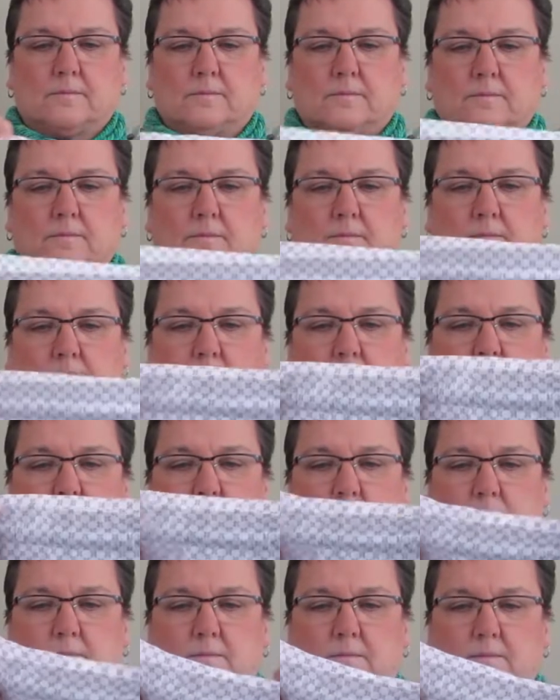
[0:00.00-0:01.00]

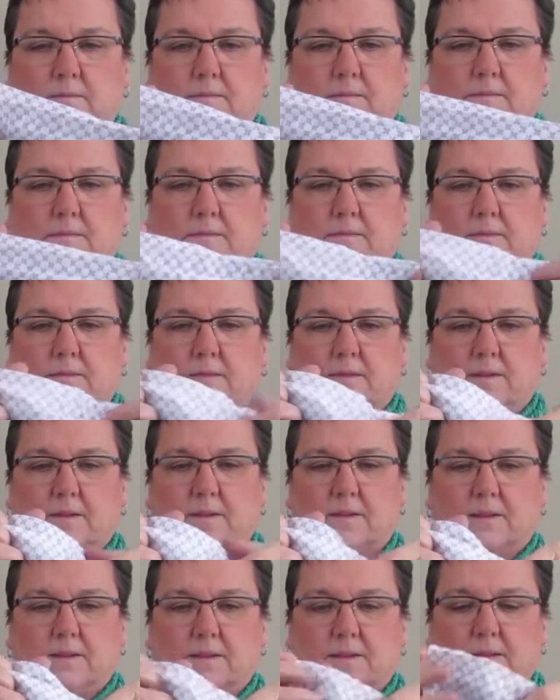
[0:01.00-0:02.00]

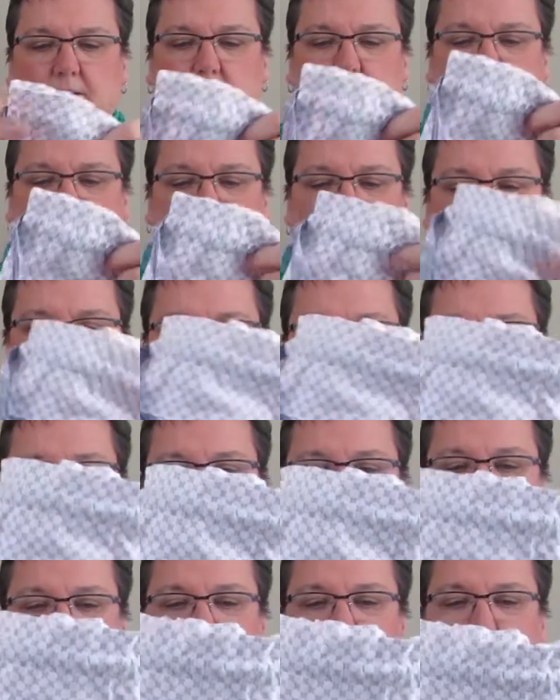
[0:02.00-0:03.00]

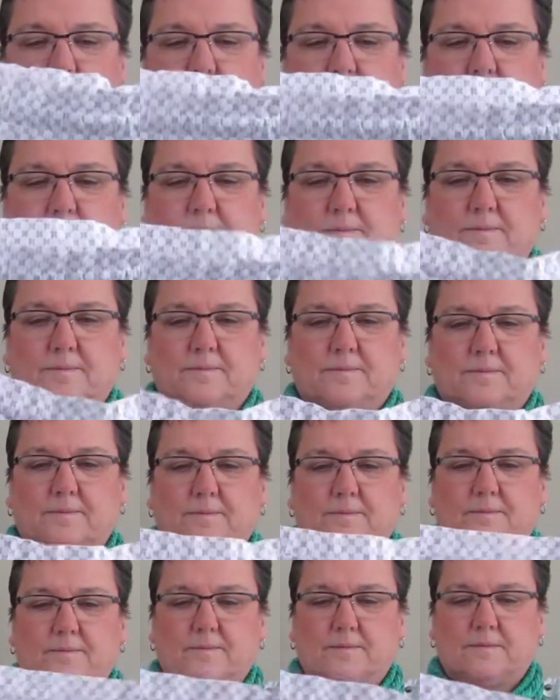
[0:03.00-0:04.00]

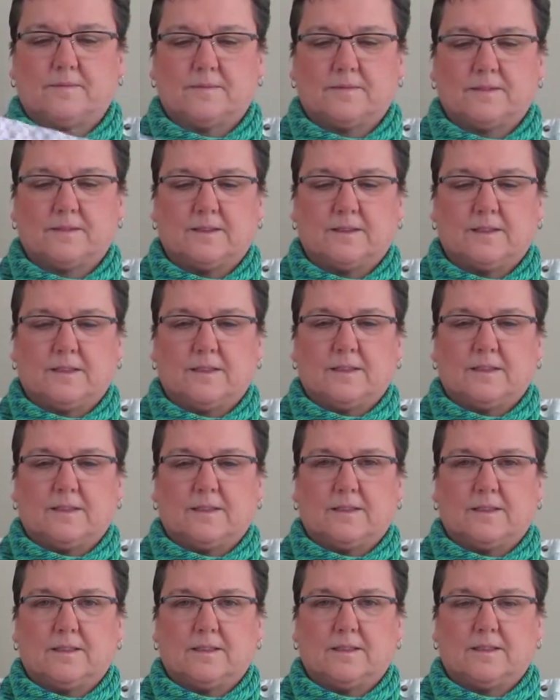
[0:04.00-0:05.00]

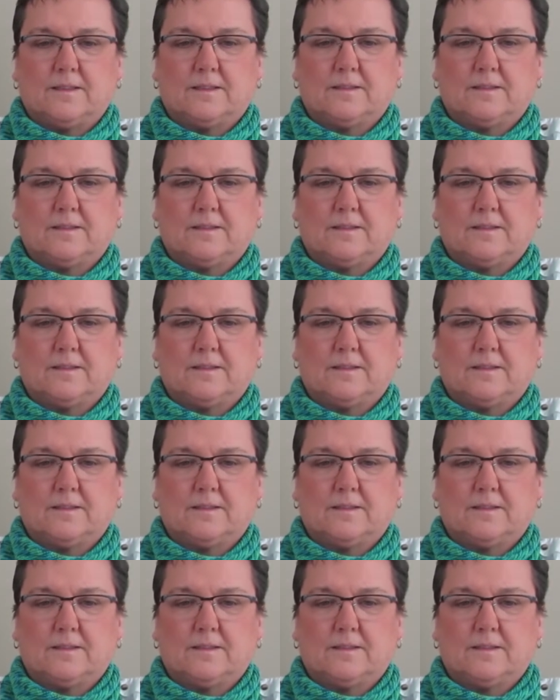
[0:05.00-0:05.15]
The person shown says nothing.